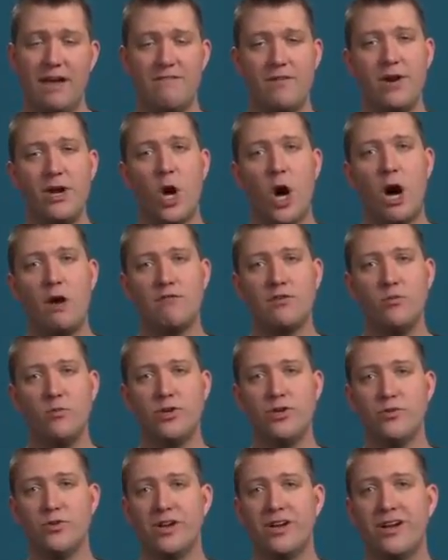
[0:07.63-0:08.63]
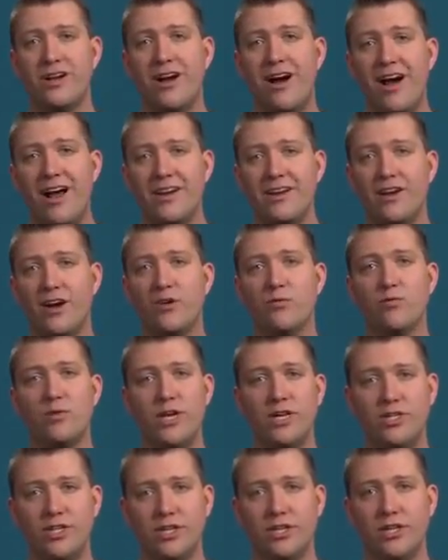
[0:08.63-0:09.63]
Very often when you cut a
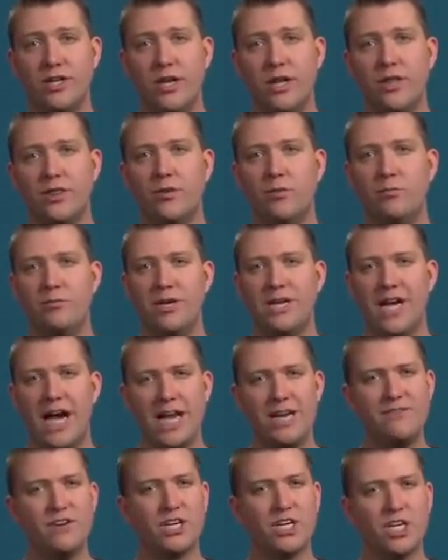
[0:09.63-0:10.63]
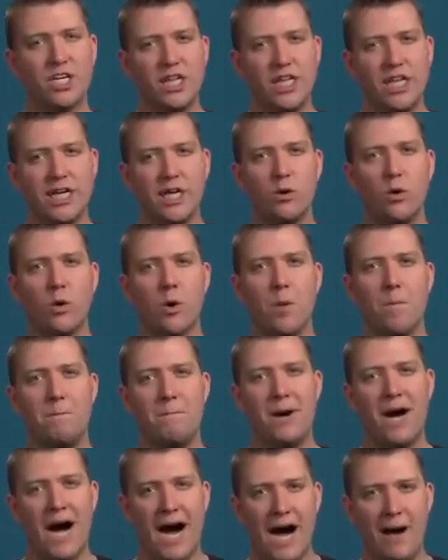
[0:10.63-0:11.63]
region, there'll be kind of a click or a
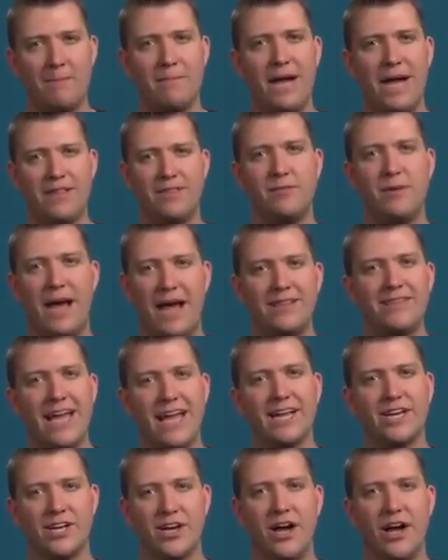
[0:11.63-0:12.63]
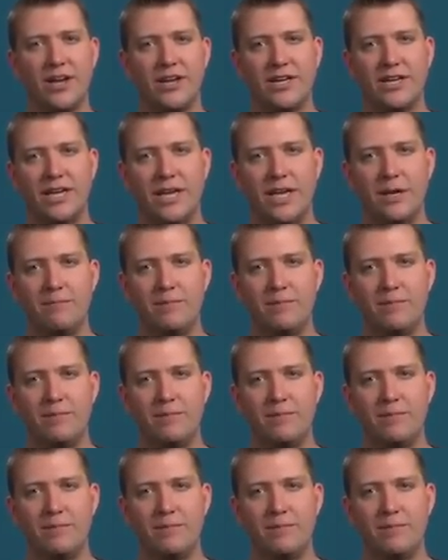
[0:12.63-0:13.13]
pop at that cut.